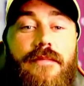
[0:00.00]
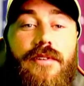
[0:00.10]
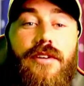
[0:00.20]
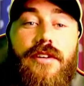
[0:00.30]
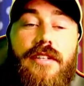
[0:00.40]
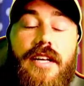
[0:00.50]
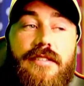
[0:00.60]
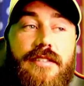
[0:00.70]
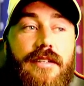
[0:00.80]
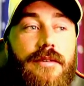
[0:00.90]
third,
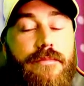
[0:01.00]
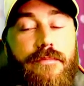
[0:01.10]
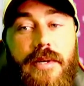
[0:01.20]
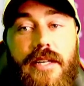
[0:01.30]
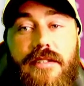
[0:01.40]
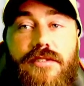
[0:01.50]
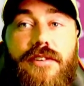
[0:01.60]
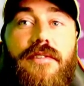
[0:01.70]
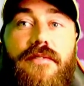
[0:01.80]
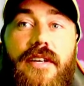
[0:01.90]
that's the biggest
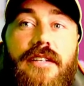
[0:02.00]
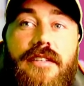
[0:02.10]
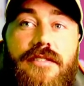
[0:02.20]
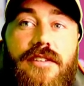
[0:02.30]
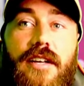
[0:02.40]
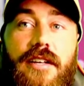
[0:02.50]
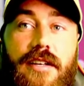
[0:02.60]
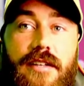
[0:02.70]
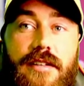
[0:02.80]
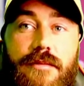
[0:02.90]
drift event in Australia
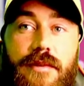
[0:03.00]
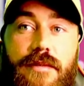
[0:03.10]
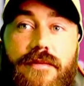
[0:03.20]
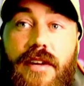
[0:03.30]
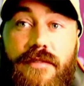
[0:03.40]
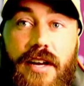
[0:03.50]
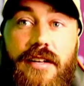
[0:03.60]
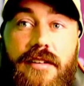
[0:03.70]
that we've ever had.